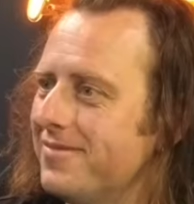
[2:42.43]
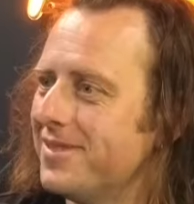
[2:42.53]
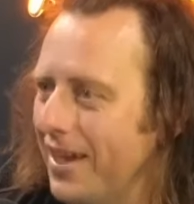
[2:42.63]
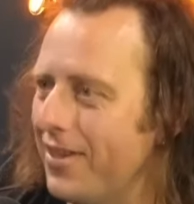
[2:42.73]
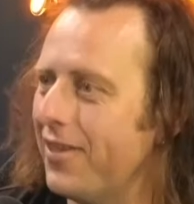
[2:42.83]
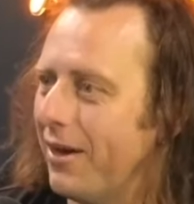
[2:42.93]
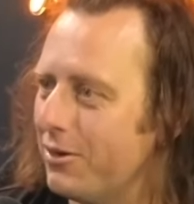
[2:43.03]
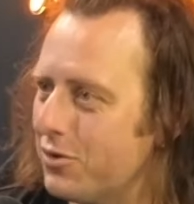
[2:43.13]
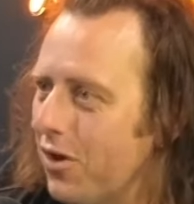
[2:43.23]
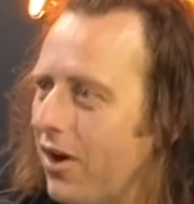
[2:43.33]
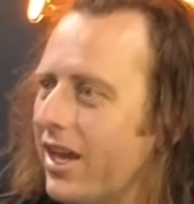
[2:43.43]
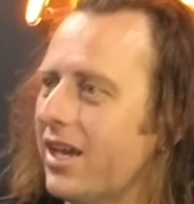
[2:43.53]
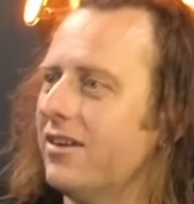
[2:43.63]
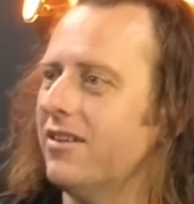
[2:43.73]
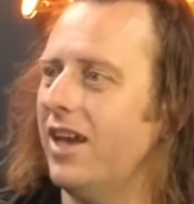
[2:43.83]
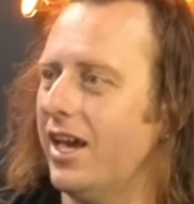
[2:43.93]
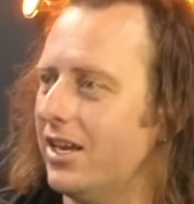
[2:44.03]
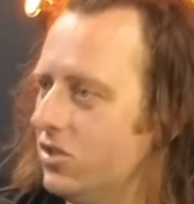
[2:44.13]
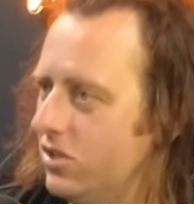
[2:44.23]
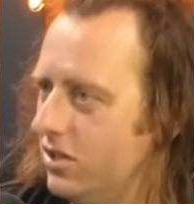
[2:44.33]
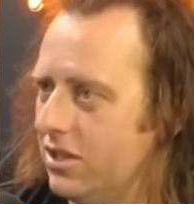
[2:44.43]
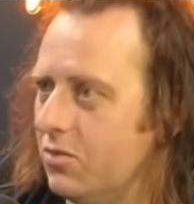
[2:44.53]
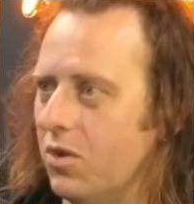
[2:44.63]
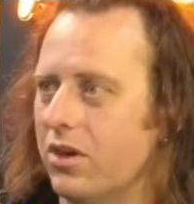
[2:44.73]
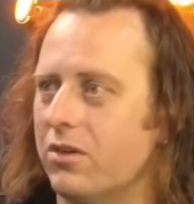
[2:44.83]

say that they were trying it and it just didn't work.